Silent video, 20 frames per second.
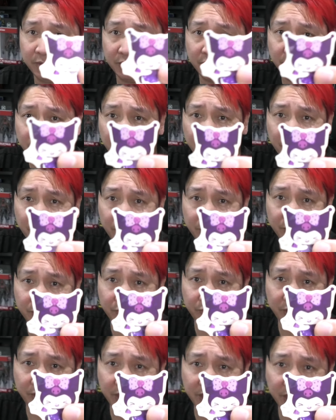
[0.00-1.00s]
going to go through these
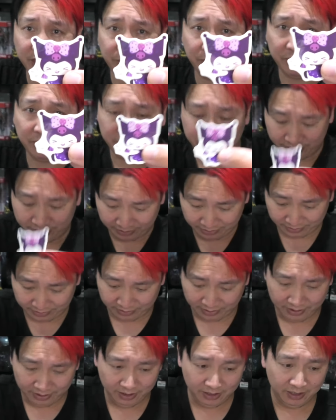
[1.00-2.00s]
really quickly because
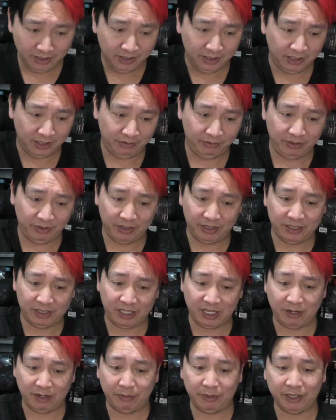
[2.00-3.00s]
I didn't realize
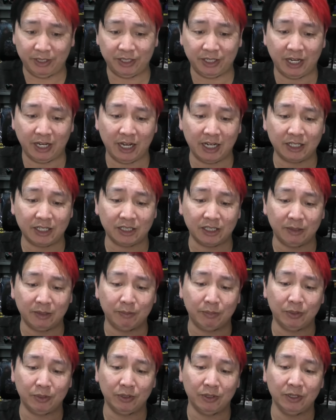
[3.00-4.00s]
how many she actually
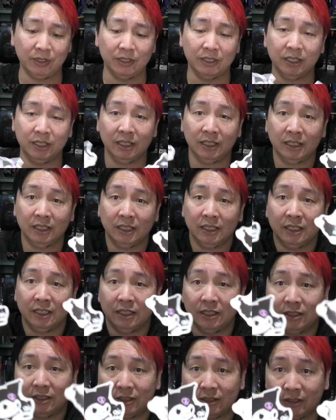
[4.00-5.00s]
bought.
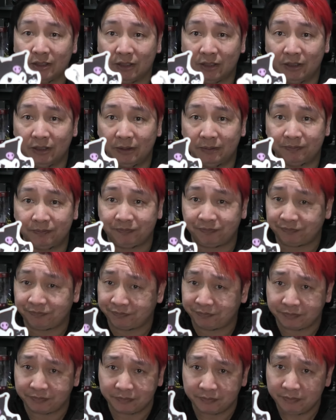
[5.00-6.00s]
So
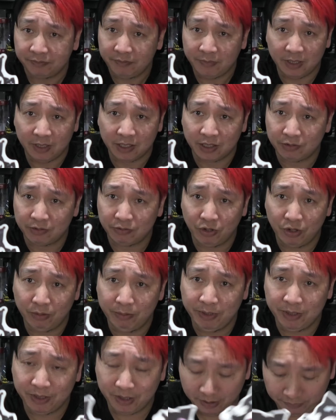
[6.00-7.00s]
Kuromi
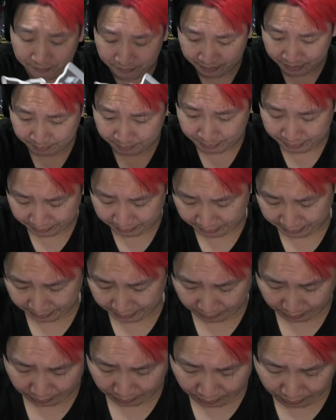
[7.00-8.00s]
stuff is appearing in
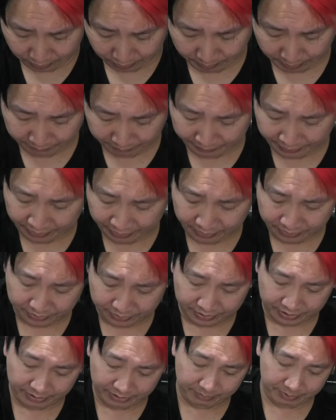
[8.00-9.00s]
all my videos it
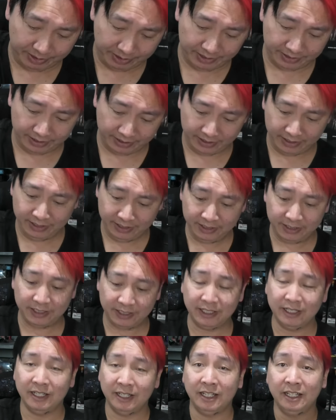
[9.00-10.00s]
seems these days.
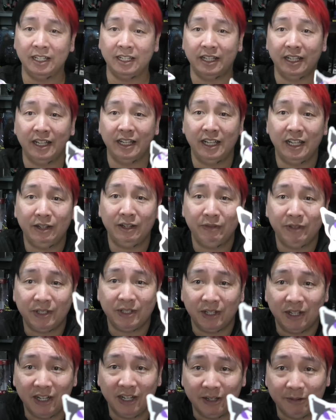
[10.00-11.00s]
Every
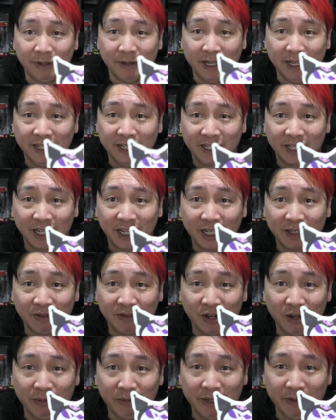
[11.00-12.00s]
time.
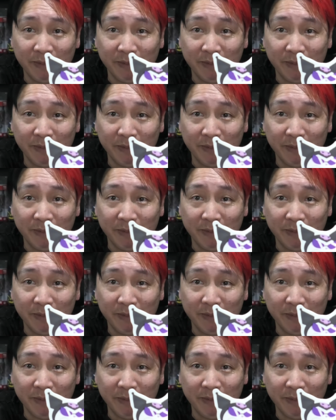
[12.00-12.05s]
Kuromi